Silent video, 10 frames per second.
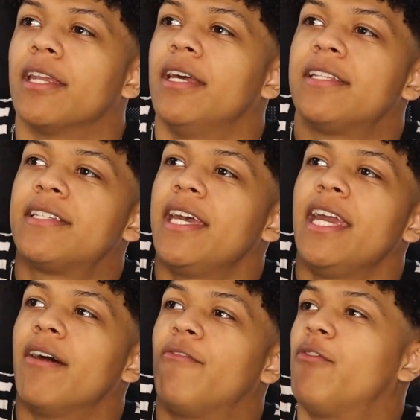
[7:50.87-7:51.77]
let's
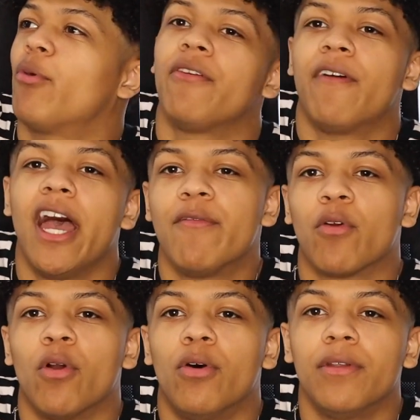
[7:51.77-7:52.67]
say, a
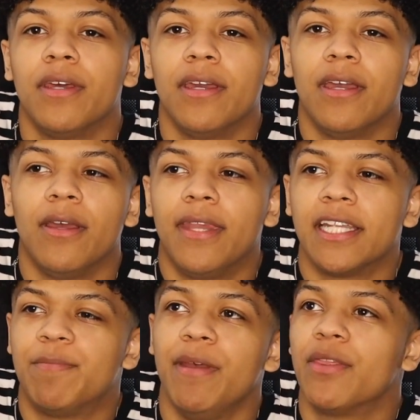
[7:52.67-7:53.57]
45-year-old
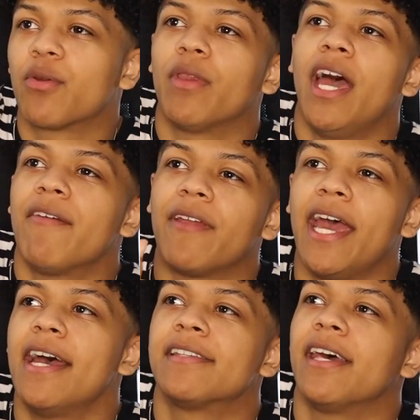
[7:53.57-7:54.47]
that's been through life and
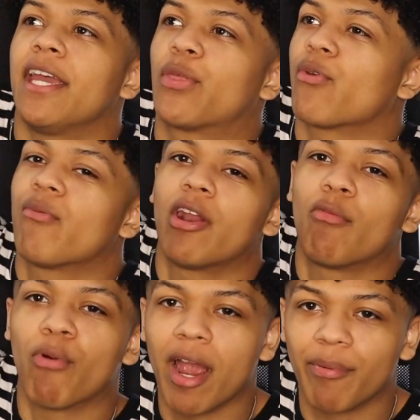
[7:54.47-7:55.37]
has, like, 3
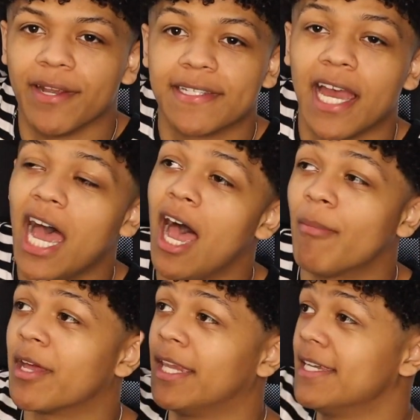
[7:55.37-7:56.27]
rental properties.
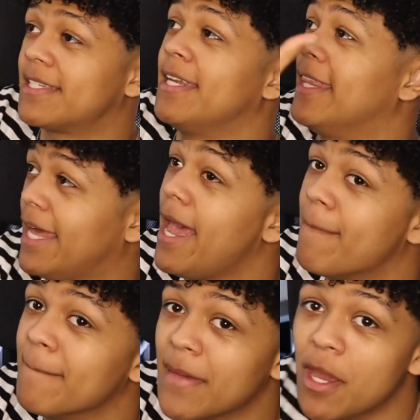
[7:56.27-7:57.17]
I'm going to listen to
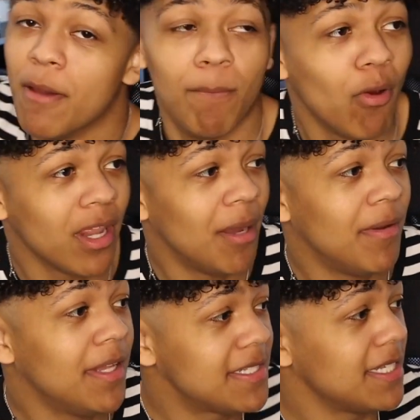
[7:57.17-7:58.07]
them more than I'm
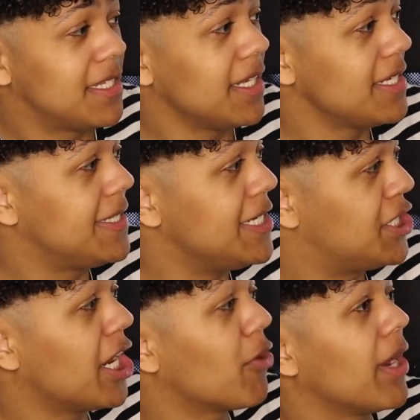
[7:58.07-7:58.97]
going to listen to this
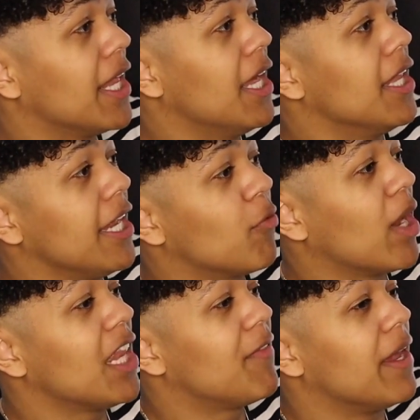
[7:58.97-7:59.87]
degenerate,
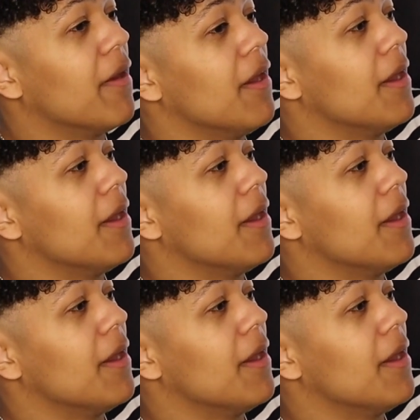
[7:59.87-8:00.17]
irrelevant